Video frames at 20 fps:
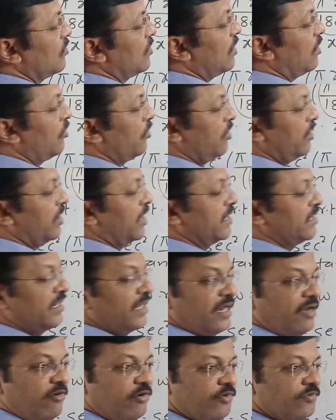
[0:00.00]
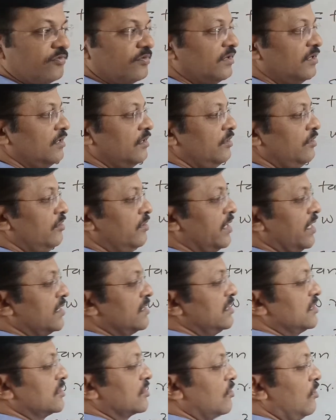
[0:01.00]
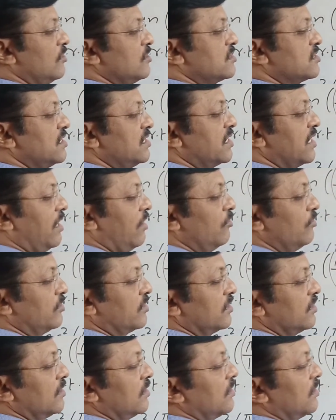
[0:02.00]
How do you write the derivatives? You take this constant out,